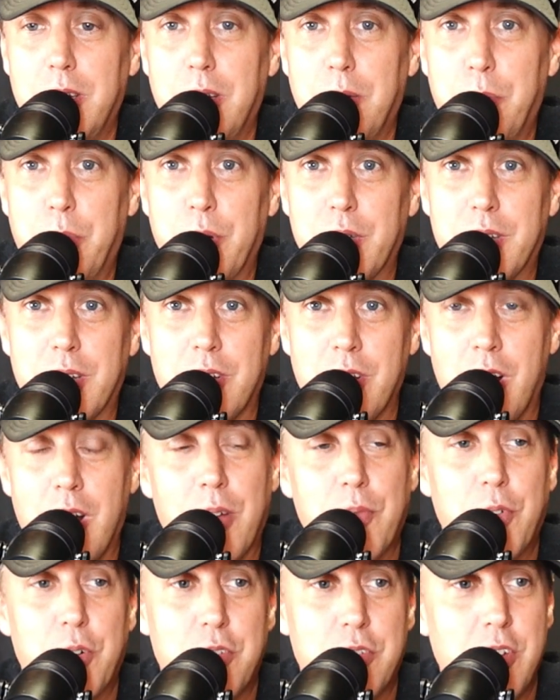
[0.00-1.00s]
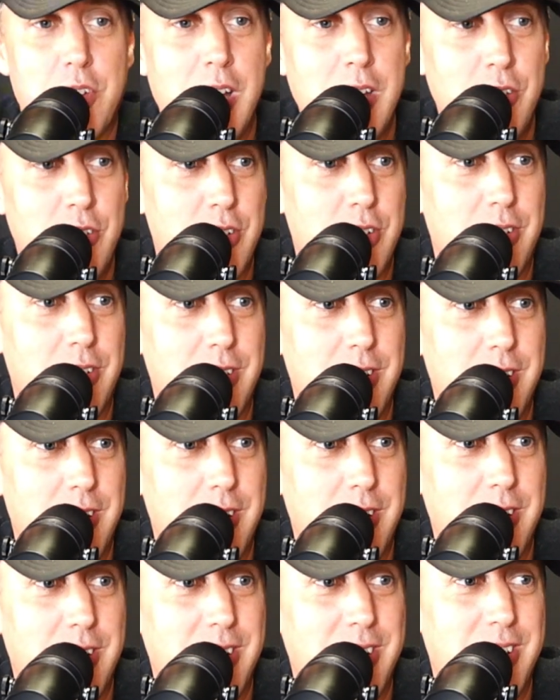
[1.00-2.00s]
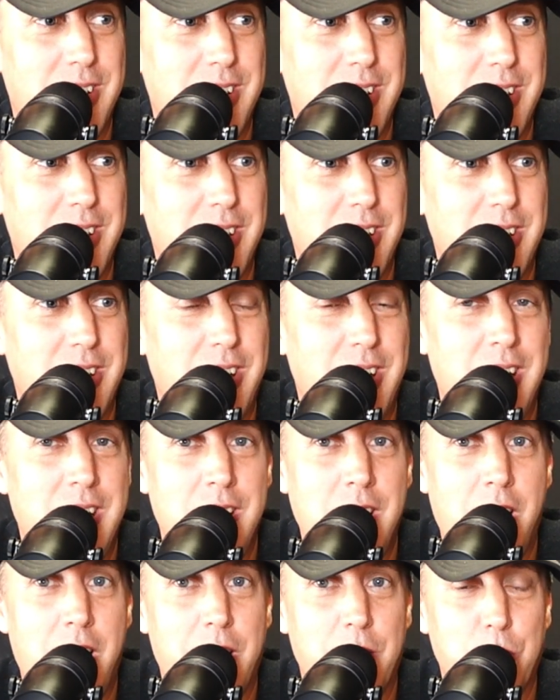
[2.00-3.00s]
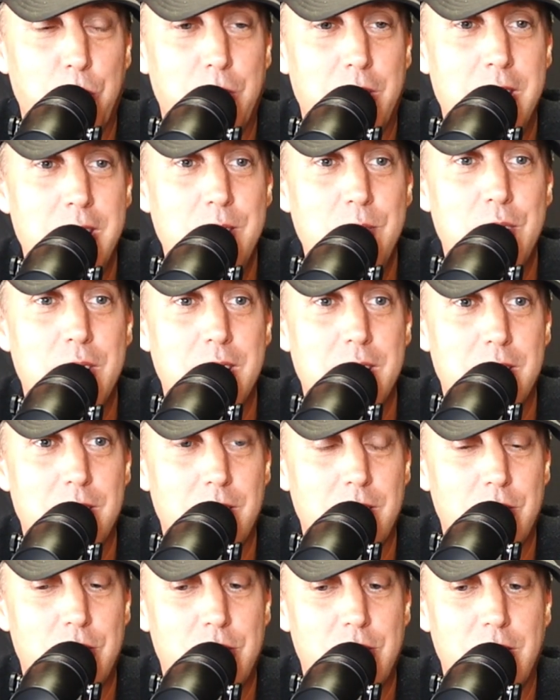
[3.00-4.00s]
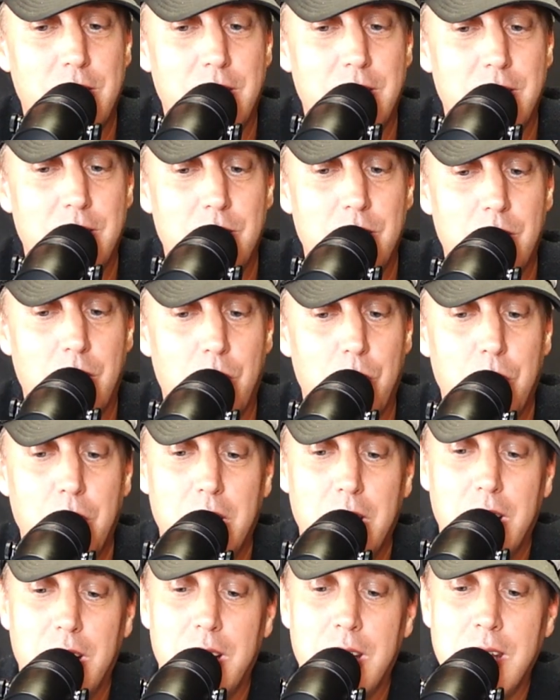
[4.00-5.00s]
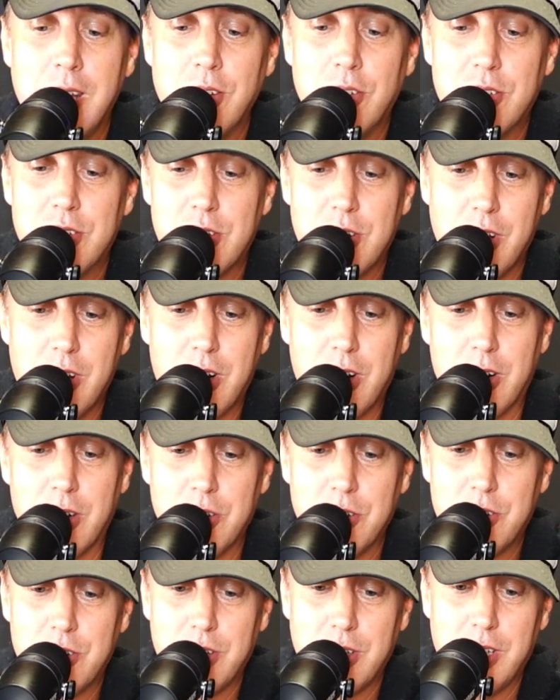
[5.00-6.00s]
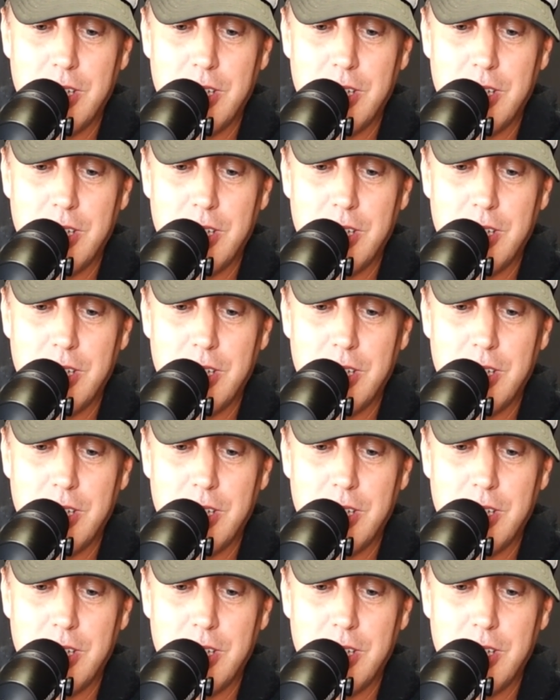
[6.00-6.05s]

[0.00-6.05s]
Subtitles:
But the conversation he has with Evey in this scene, he starts.